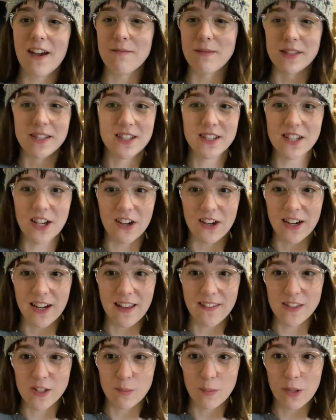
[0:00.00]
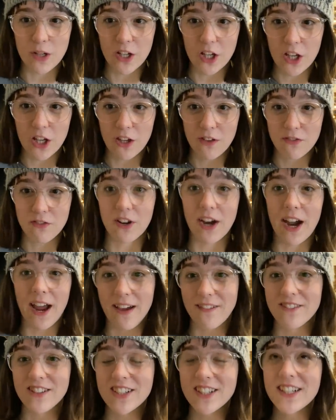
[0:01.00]
I've been staring at this book
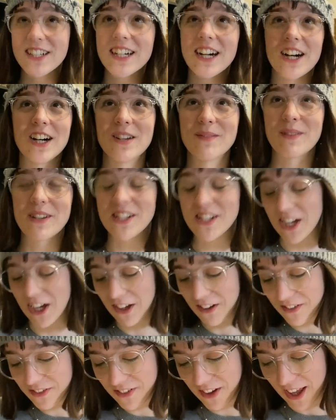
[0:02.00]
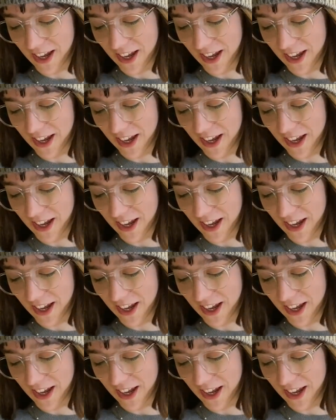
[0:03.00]
forever on my shelf,